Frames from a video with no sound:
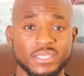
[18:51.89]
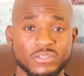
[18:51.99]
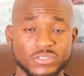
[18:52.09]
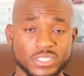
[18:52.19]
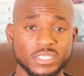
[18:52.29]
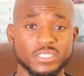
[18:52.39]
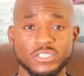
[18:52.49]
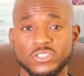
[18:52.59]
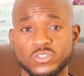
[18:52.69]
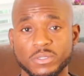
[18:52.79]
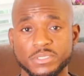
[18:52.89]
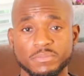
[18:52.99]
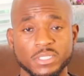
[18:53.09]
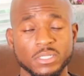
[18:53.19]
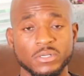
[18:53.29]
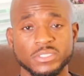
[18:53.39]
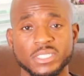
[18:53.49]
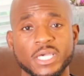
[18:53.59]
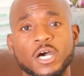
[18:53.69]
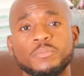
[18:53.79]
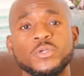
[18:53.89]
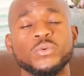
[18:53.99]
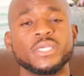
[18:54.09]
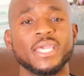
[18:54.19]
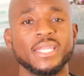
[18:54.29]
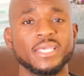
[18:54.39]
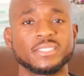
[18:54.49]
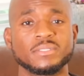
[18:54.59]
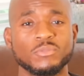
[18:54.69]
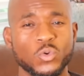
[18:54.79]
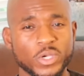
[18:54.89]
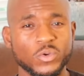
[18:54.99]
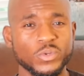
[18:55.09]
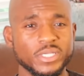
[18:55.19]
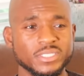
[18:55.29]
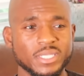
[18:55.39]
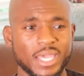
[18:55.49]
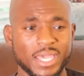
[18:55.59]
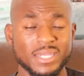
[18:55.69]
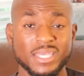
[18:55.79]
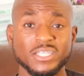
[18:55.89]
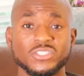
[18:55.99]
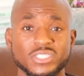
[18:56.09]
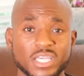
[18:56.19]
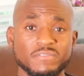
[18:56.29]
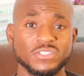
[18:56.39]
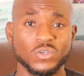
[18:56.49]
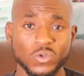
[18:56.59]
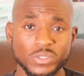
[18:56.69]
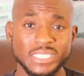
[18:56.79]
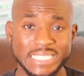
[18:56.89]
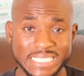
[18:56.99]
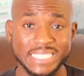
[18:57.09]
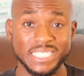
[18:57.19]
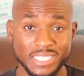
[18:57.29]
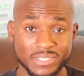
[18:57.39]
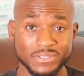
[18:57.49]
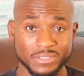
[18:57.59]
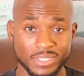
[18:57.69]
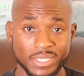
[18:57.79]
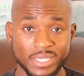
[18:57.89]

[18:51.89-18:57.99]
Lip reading: You'll see it in the description below. It's going to help you with getting some quick wins and hit your savings goal this year.